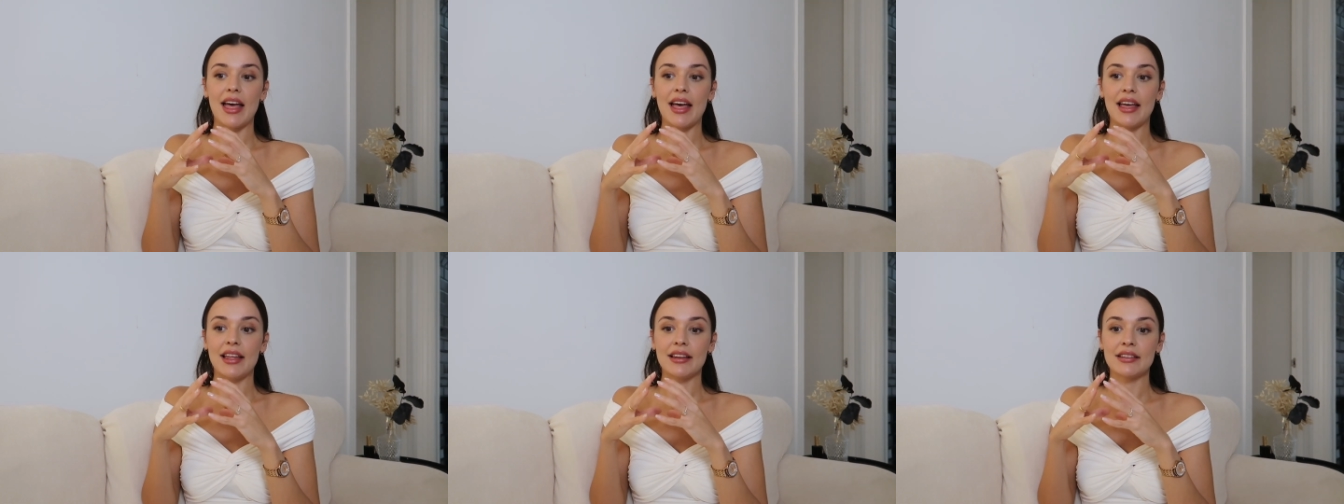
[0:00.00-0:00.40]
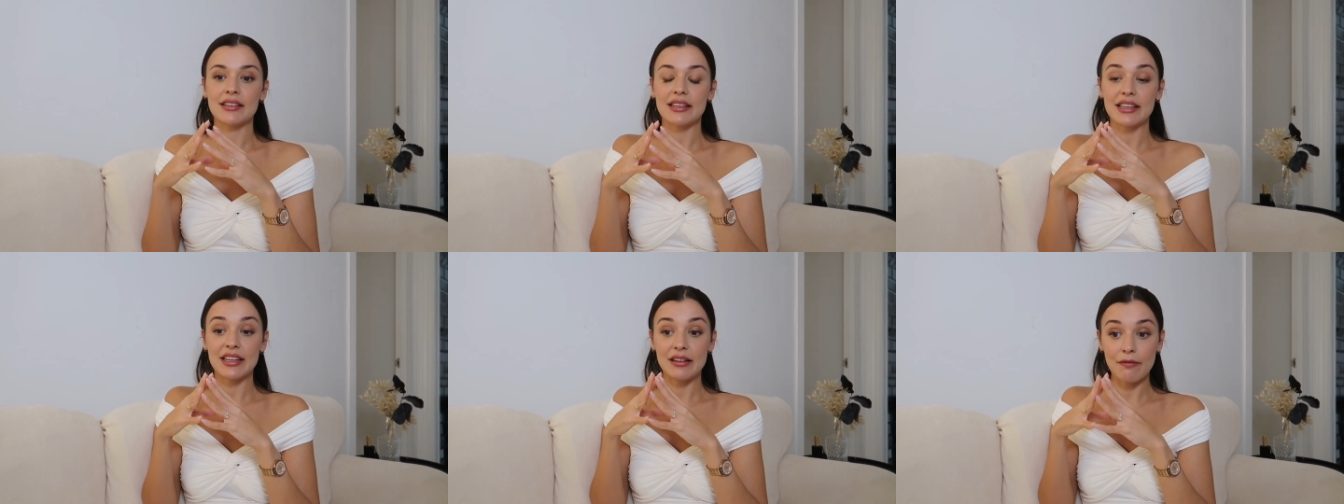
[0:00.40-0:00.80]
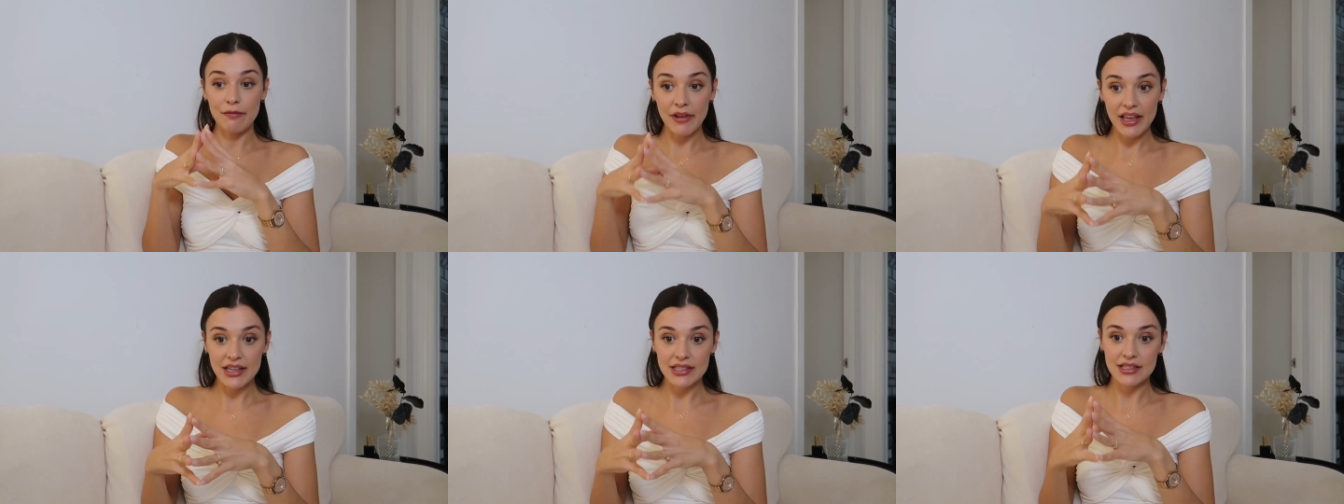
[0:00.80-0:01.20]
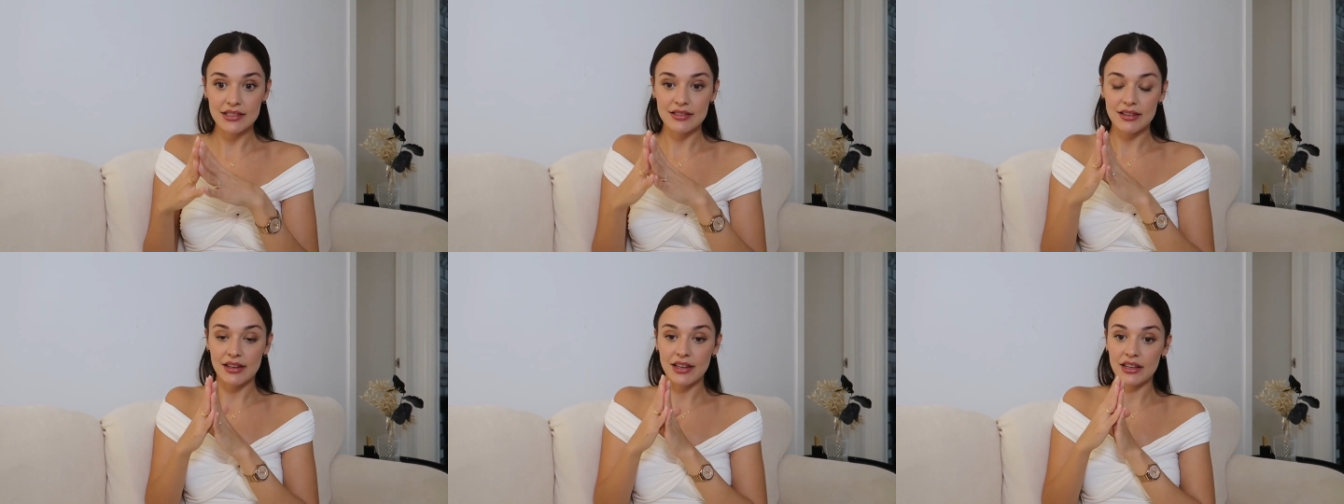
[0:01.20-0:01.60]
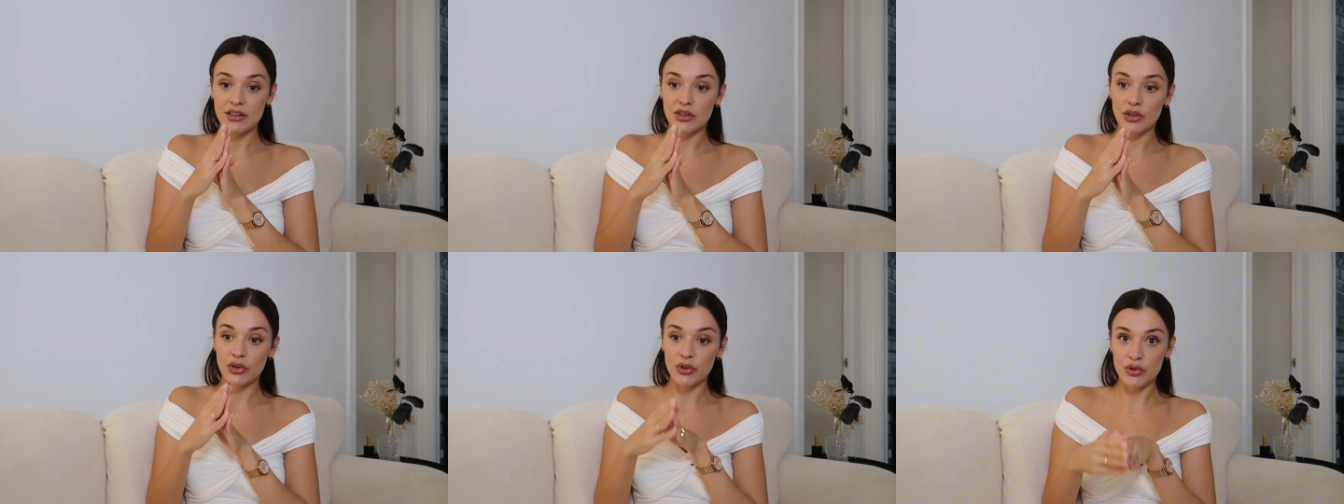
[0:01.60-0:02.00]
and invest
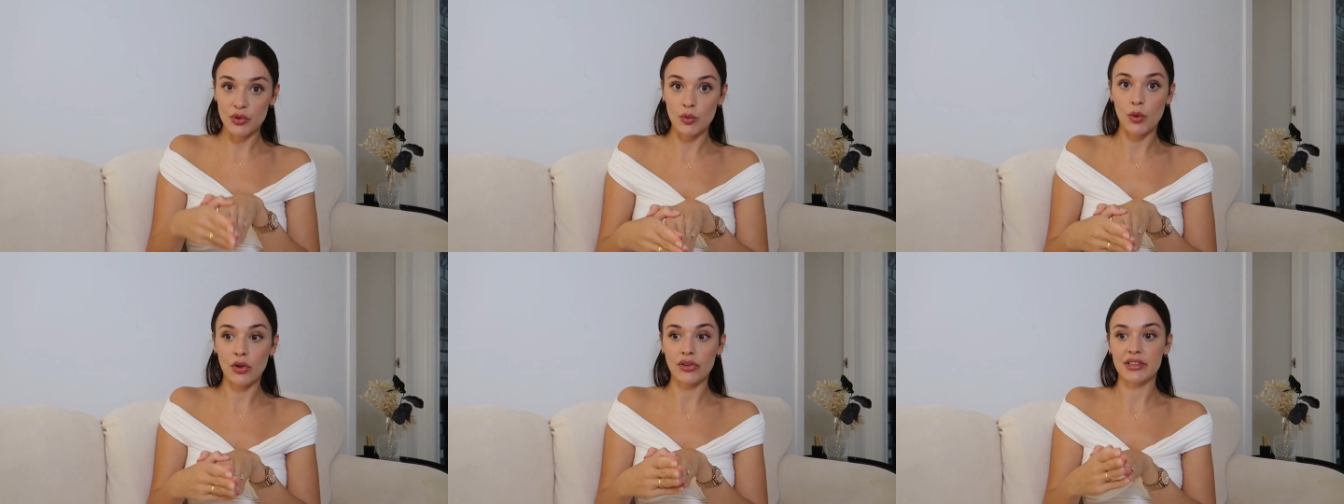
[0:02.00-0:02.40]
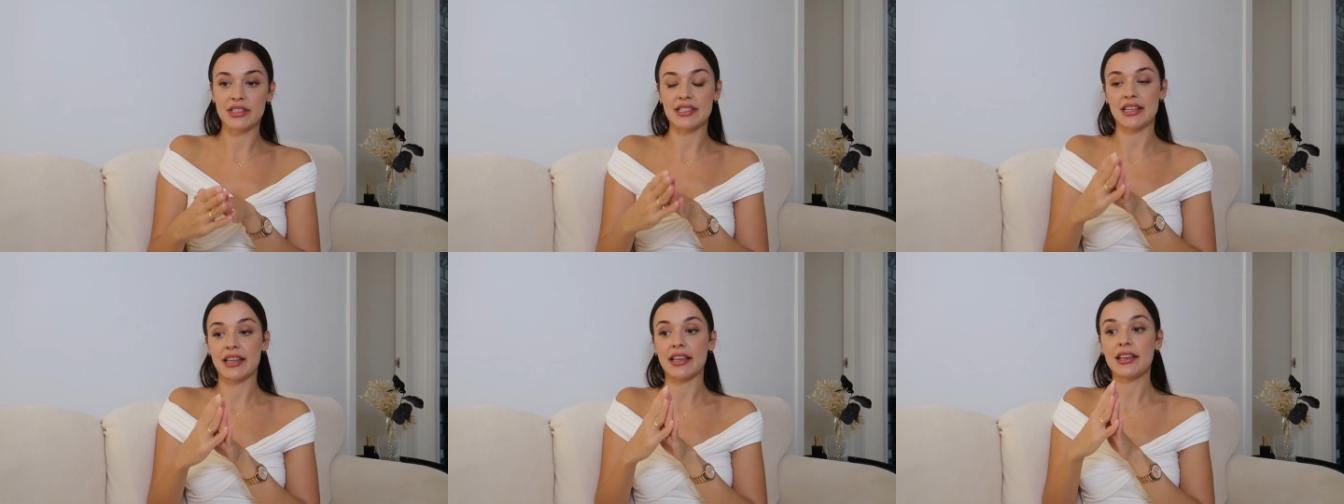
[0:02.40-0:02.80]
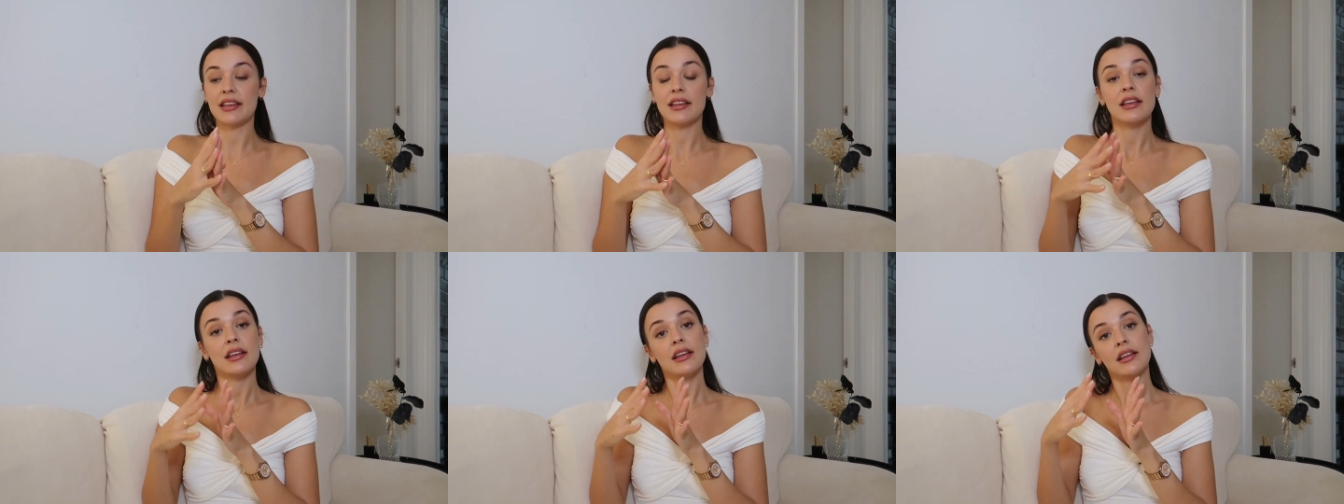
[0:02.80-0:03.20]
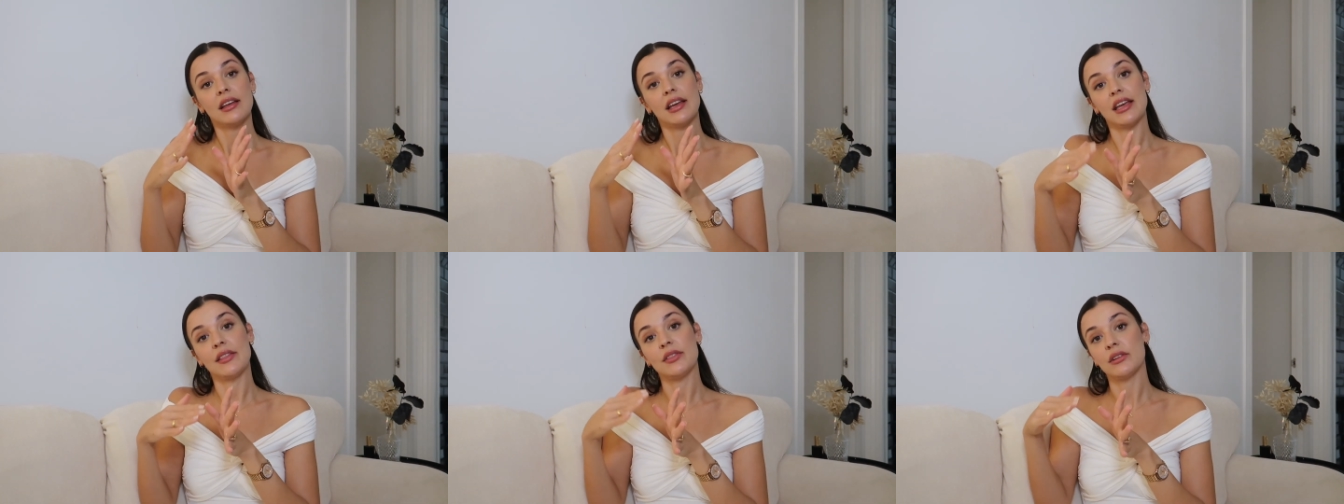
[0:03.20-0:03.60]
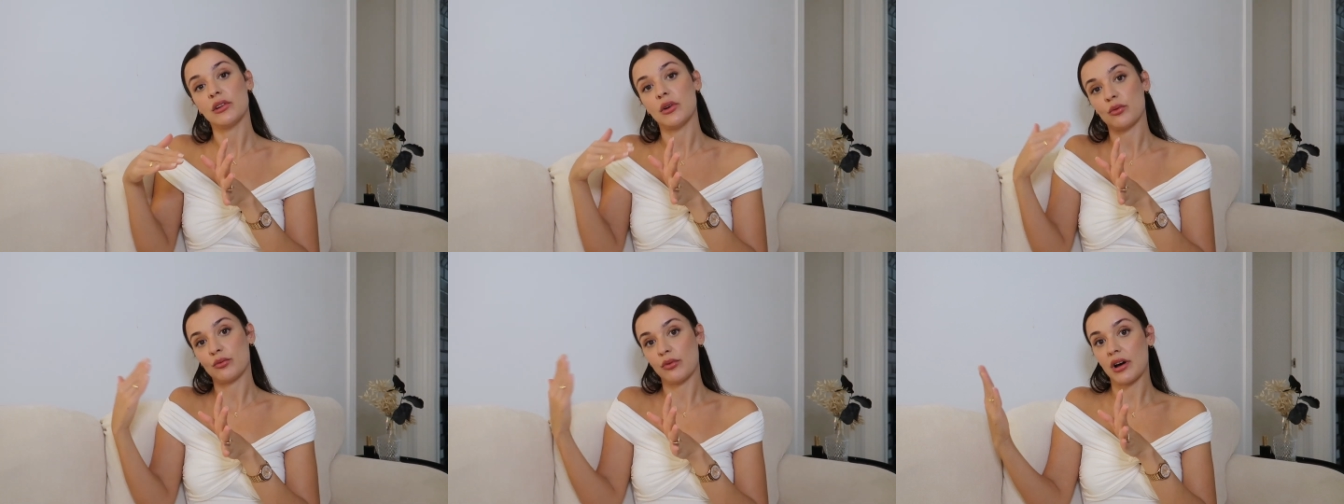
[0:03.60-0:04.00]
in good quality in
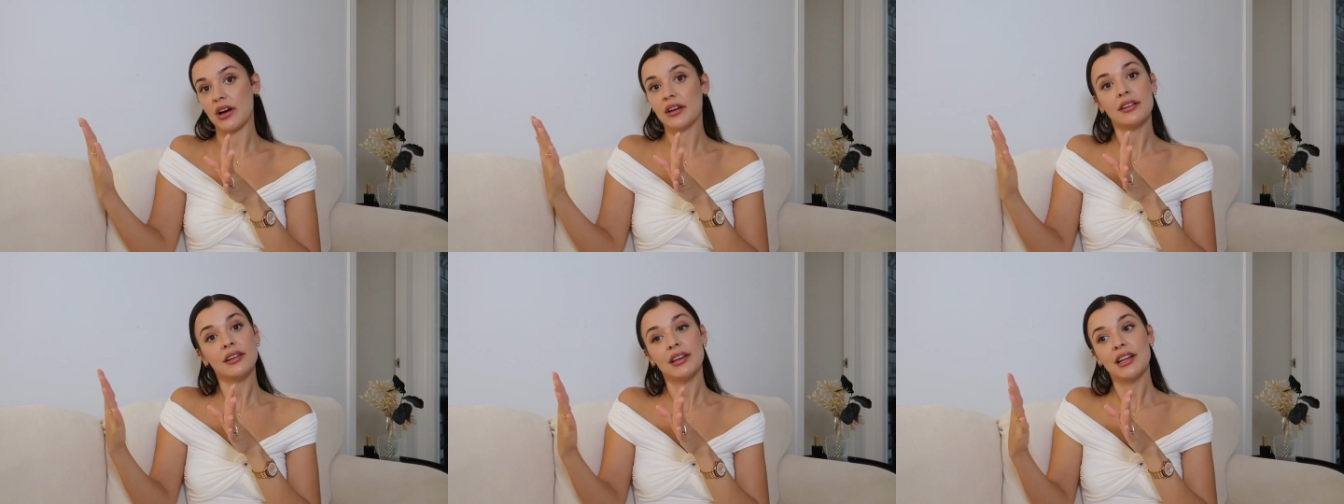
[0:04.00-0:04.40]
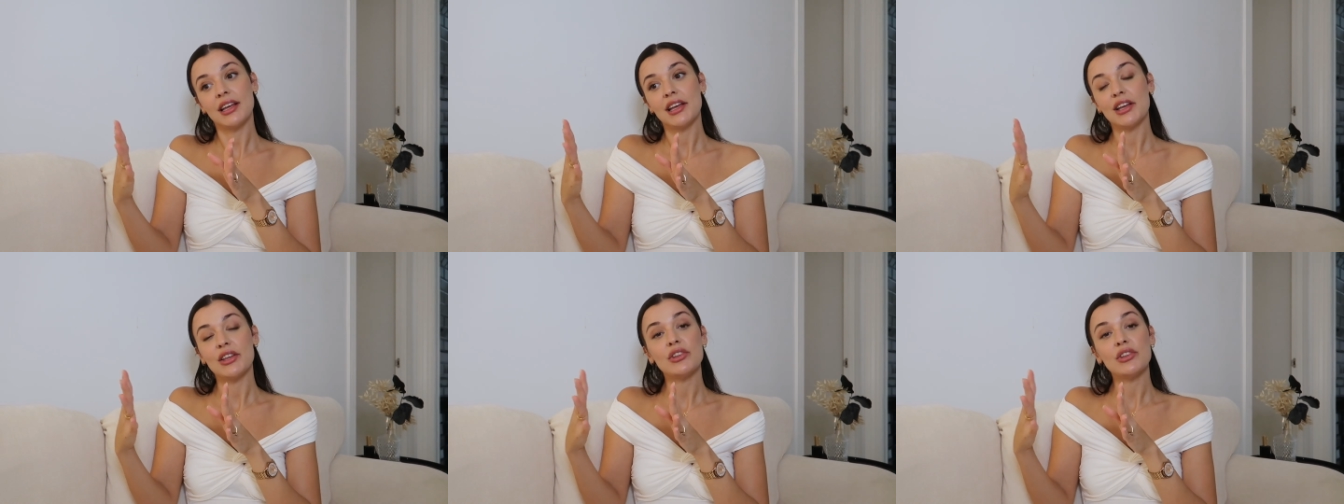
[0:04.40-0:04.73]
the long run